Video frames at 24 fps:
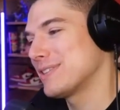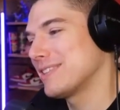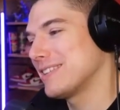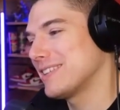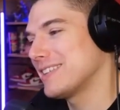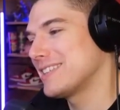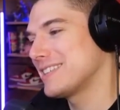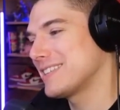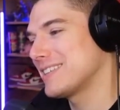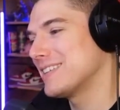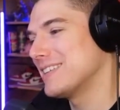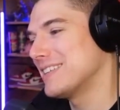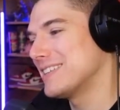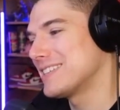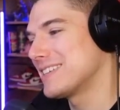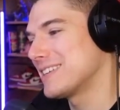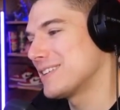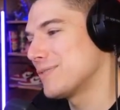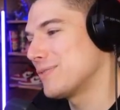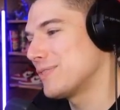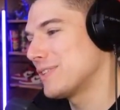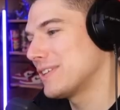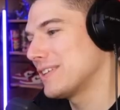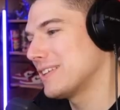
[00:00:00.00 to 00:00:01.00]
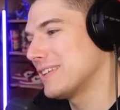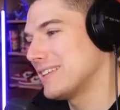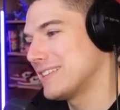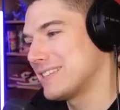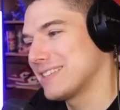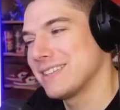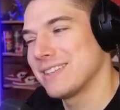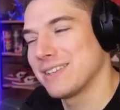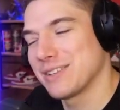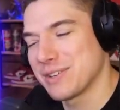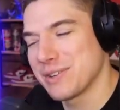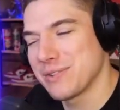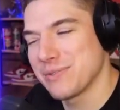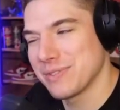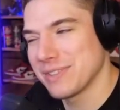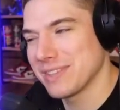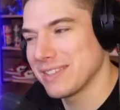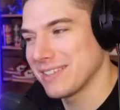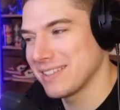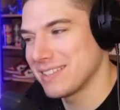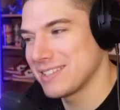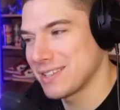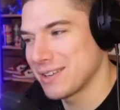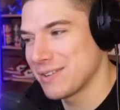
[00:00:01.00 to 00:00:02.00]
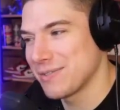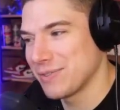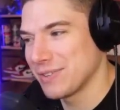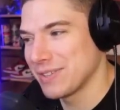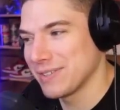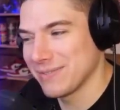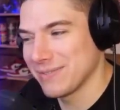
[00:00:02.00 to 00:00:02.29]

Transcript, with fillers: He's going to it's going to it's they're going to it's going to